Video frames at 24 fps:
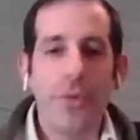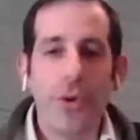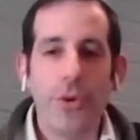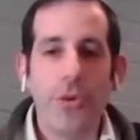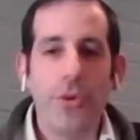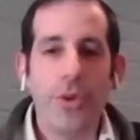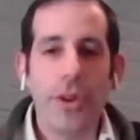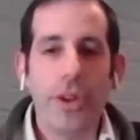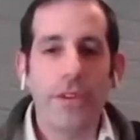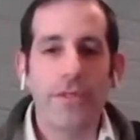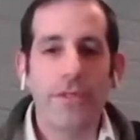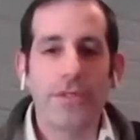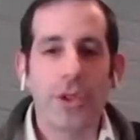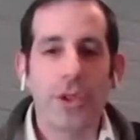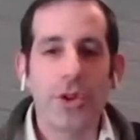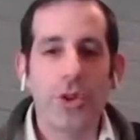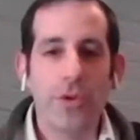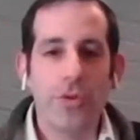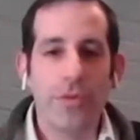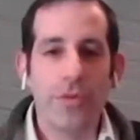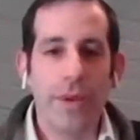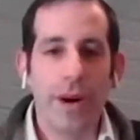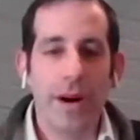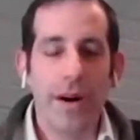of the beauty of
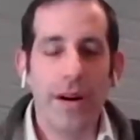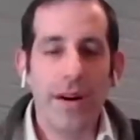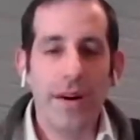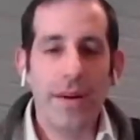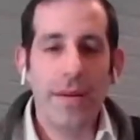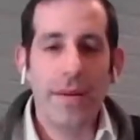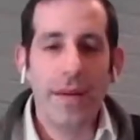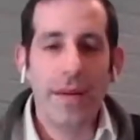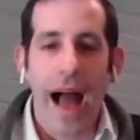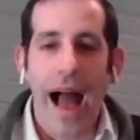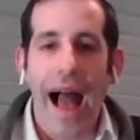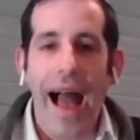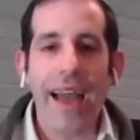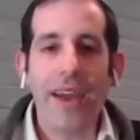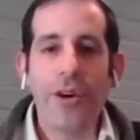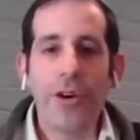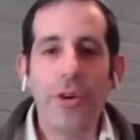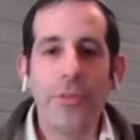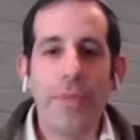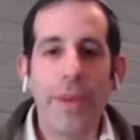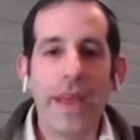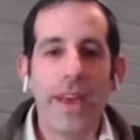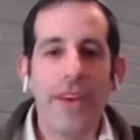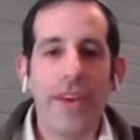Zoom I
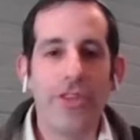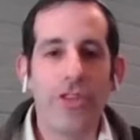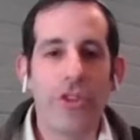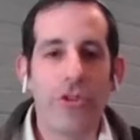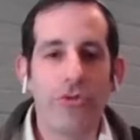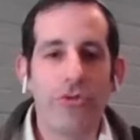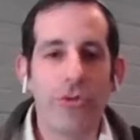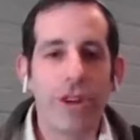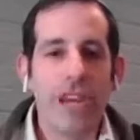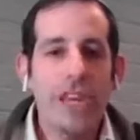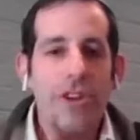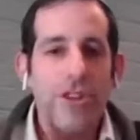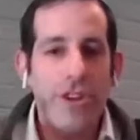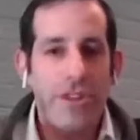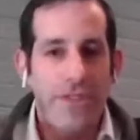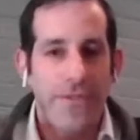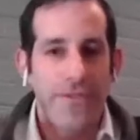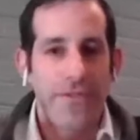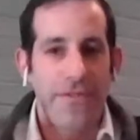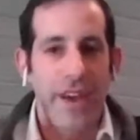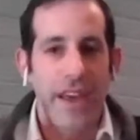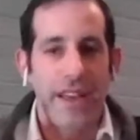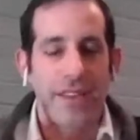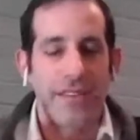could be in the Regent
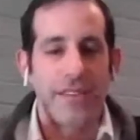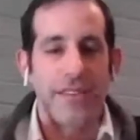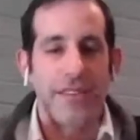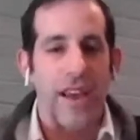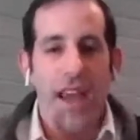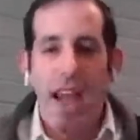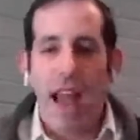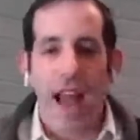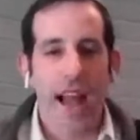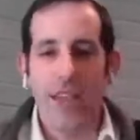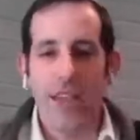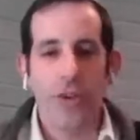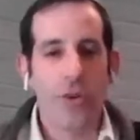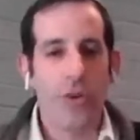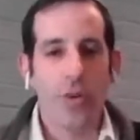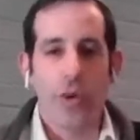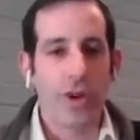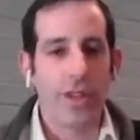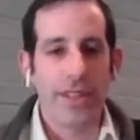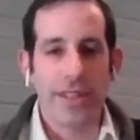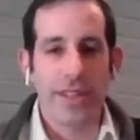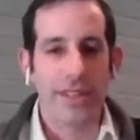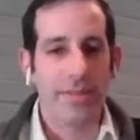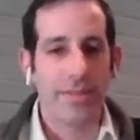fit and you
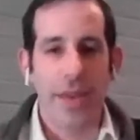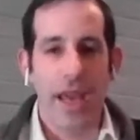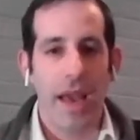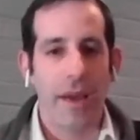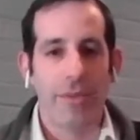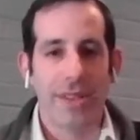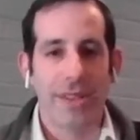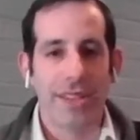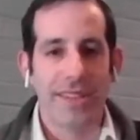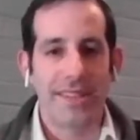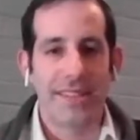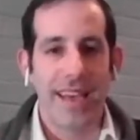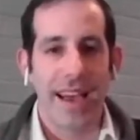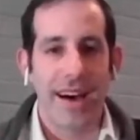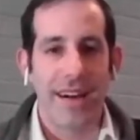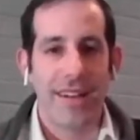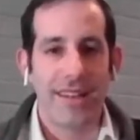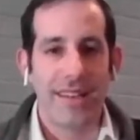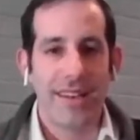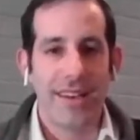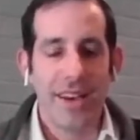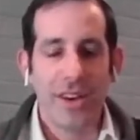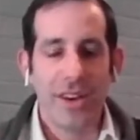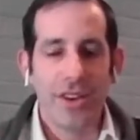wouldn't be able to
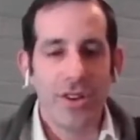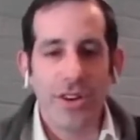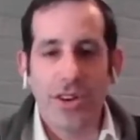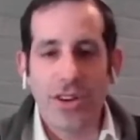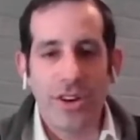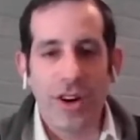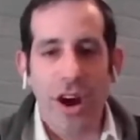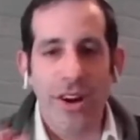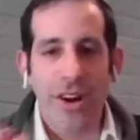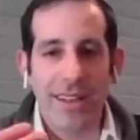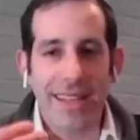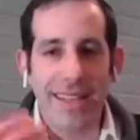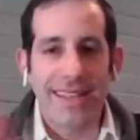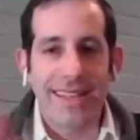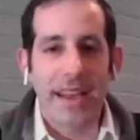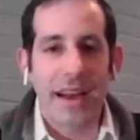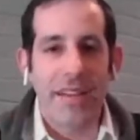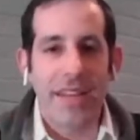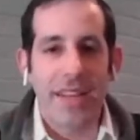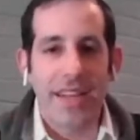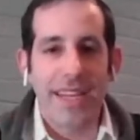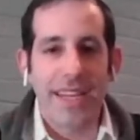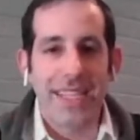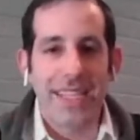tell. You can hardly
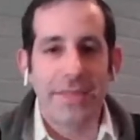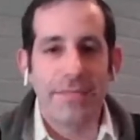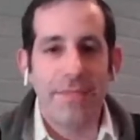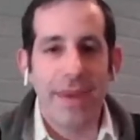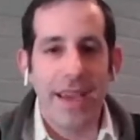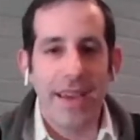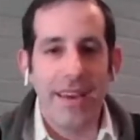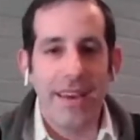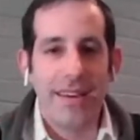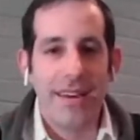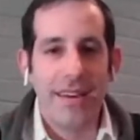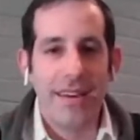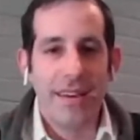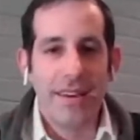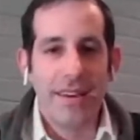tell that it's me.